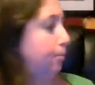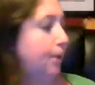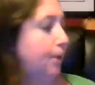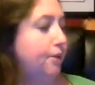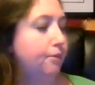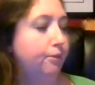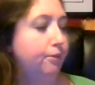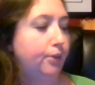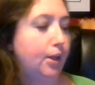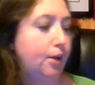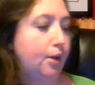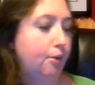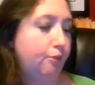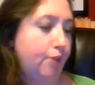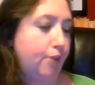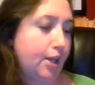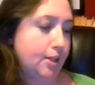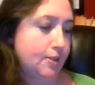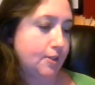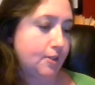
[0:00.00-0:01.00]
blood flow,
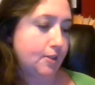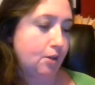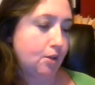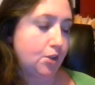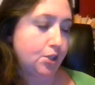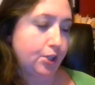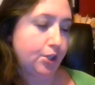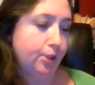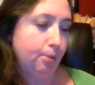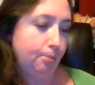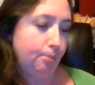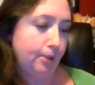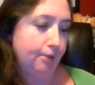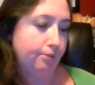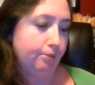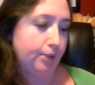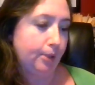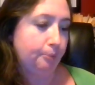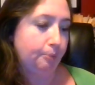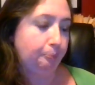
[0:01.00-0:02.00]
venous and arterial
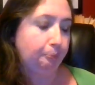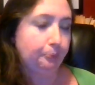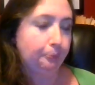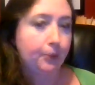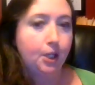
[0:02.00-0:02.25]
blood flow.